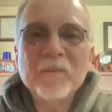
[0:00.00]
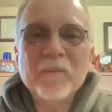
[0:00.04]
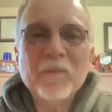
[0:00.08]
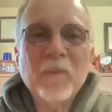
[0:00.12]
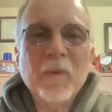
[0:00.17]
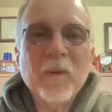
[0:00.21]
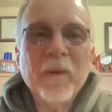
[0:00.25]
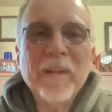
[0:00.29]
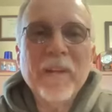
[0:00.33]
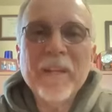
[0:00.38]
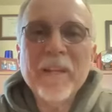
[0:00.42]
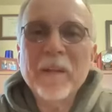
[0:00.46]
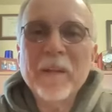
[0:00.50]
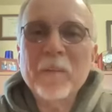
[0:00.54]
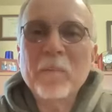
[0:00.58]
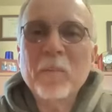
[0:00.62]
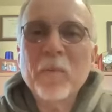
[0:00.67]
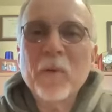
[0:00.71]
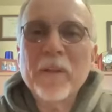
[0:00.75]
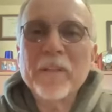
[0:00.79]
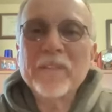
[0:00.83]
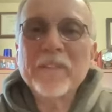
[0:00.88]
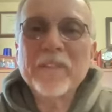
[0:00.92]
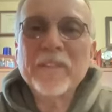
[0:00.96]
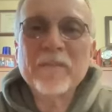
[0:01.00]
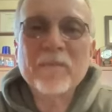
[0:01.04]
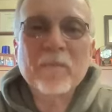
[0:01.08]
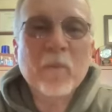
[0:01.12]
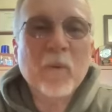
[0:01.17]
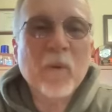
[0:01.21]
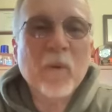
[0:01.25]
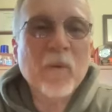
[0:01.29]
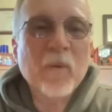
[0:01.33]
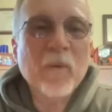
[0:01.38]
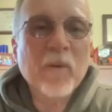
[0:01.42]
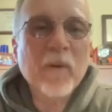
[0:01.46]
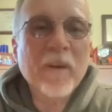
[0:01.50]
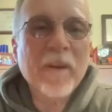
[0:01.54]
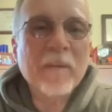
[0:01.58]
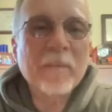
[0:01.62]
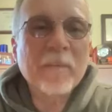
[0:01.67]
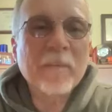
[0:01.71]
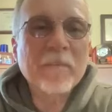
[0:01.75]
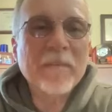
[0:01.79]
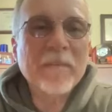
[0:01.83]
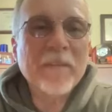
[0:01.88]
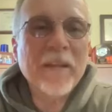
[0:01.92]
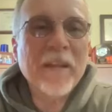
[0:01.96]
Really impressive
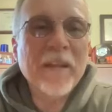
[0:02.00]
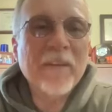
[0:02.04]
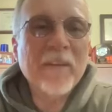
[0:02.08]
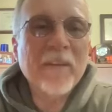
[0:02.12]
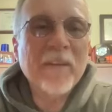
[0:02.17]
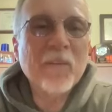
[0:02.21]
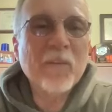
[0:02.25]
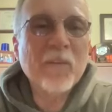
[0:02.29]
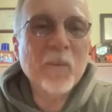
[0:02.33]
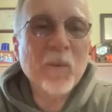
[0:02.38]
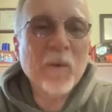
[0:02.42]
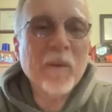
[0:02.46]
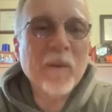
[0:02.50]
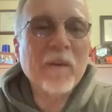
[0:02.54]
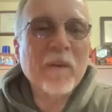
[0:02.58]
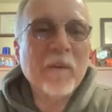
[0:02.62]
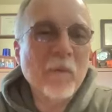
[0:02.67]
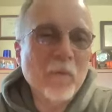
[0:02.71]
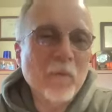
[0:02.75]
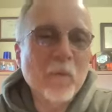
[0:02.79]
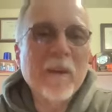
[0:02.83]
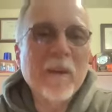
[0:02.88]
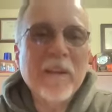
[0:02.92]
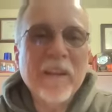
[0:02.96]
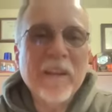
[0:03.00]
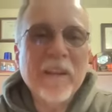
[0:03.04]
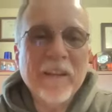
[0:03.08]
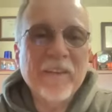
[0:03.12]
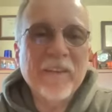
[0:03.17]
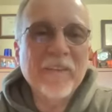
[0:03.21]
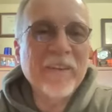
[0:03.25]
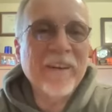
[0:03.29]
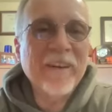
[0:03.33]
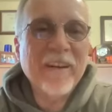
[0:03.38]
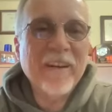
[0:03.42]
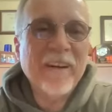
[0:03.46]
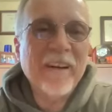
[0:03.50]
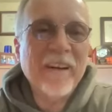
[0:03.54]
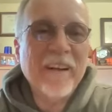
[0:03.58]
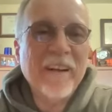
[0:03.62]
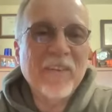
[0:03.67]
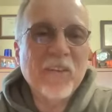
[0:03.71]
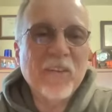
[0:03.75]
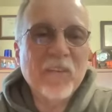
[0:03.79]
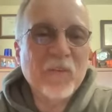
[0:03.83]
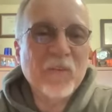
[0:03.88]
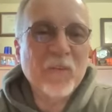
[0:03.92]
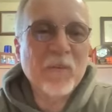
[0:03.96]
program, Daniel. Really, I
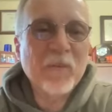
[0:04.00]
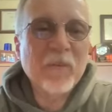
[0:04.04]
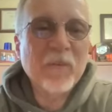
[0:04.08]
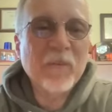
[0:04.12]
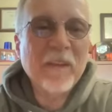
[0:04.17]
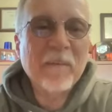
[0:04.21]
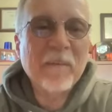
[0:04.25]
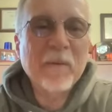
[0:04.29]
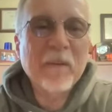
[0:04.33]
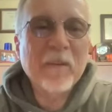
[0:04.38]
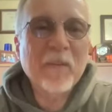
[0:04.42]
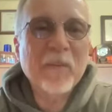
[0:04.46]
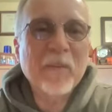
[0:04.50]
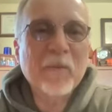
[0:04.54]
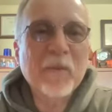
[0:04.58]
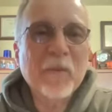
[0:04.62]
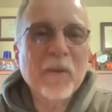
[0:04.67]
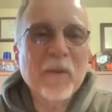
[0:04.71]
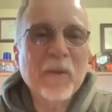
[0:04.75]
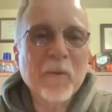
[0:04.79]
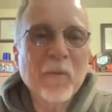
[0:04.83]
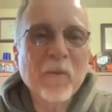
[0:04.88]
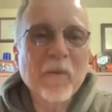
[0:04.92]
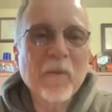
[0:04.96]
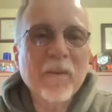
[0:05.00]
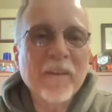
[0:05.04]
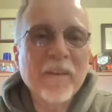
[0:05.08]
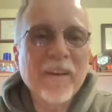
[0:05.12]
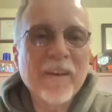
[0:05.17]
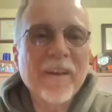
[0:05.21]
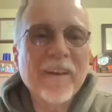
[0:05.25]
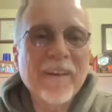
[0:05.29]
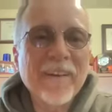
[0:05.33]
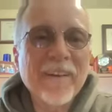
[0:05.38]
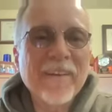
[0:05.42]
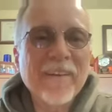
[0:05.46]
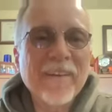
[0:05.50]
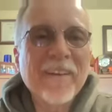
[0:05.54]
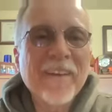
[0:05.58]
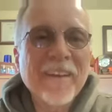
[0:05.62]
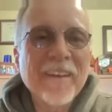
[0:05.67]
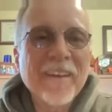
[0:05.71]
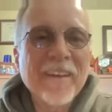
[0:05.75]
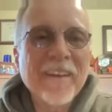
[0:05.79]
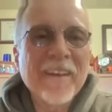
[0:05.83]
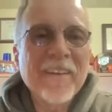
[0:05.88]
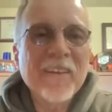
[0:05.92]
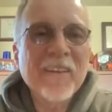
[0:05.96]
just have been thrilled
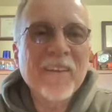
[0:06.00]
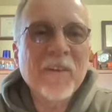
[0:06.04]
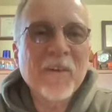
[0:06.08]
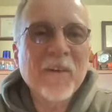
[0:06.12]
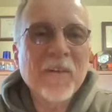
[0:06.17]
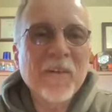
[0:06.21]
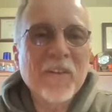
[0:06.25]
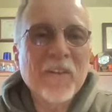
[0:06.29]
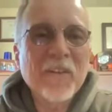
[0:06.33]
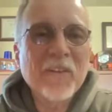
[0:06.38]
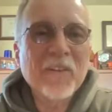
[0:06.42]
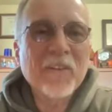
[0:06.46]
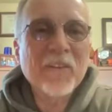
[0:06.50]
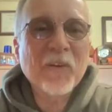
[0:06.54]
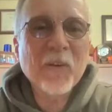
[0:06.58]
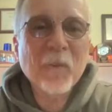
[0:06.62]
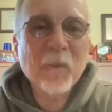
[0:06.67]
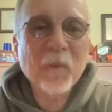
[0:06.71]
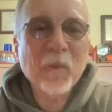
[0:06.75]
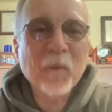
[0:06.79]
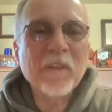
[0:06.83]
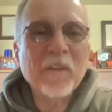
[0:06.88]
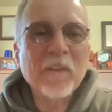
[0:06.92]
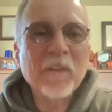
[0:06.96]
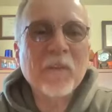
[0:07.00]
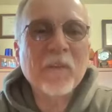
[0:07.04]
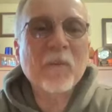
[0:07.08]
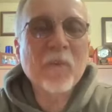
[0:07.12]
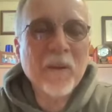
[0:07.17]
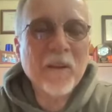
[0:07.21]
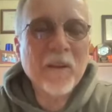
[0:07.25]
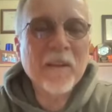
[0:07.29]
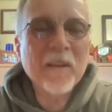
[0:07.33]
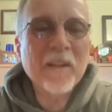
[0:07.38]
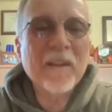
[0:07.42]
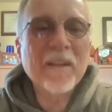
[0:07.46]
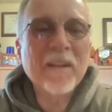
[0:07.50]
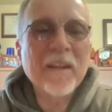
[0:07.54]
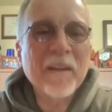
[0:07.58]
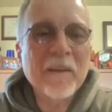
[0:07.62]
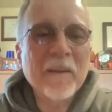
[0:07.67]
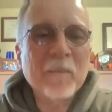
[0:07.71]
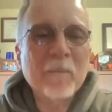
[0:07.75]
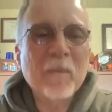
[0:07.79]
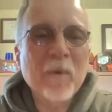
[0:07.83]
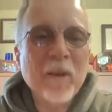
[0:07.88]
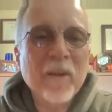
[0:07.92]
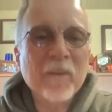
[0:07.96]
getting going this tour with you. Really
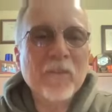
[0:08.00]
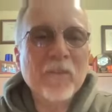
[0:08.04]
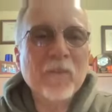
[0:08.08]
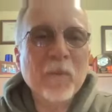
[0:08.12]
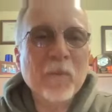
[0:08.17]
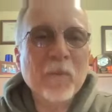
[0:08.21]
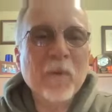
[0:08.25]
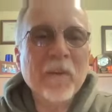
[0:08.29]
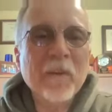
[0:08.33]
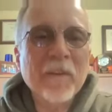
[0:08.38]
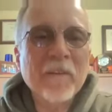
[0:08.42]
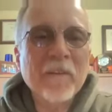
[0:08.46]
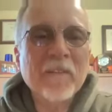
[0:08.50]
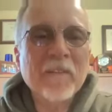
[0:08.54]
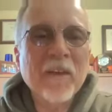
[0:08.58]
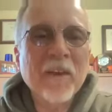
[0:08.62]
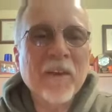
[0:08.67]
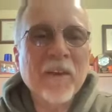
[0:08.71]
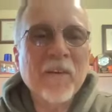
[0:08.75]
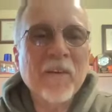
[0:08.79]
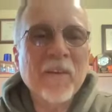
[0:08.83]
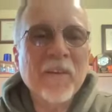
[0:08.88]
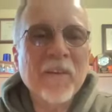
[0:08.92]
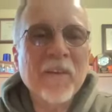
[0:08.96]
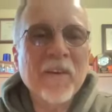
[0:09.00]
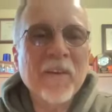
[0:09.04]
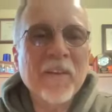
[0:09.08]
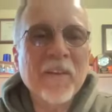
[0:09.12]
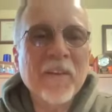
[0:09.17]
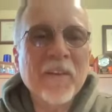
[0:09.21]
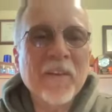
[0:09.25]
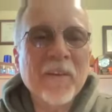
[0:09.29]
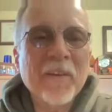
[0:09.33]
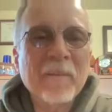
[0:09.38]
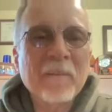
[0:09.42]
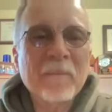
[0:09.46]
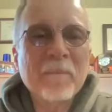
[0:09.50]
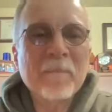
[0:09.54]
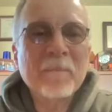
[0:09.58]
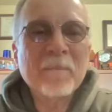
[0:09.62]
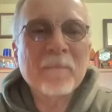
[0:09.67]
impressed with what you've got going on there.